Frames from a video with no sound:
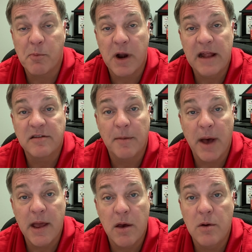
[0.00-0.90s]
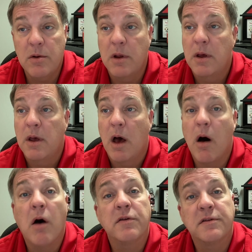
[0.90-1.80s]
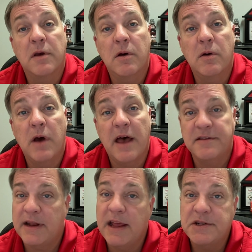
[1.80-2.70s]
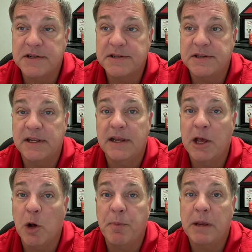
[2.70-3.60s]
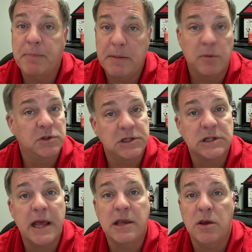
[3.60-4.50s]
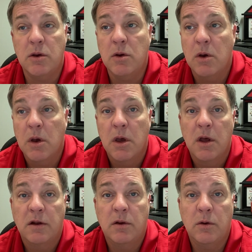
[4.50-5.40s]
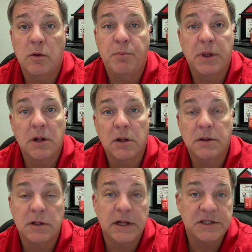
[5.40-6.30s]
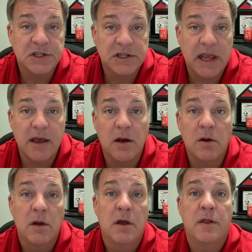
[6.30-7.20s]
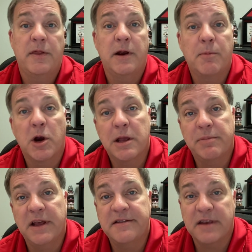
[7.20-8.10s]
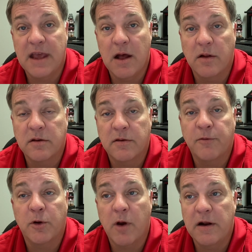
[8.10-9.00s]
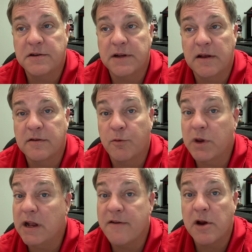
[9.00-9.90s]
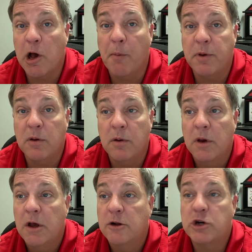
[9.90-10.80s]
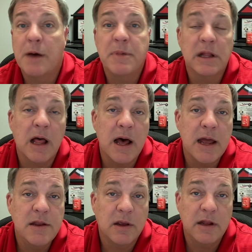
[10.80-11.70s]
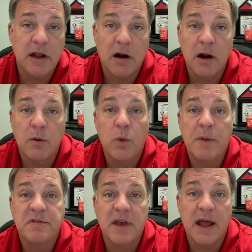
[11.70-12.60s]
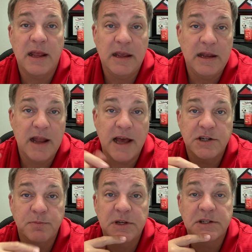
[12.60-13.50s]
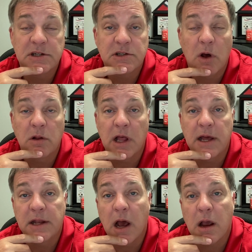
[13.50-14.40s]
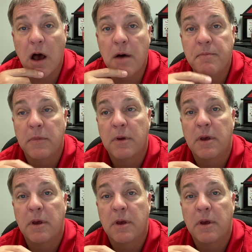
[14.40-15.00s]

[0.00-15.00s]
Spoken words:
brands of my own, also as an agency helping people just like you to build and scale their marketplace accounts for greater sales. If we can ever help you, drop me a line. You can hit our website at e-businessonline.com.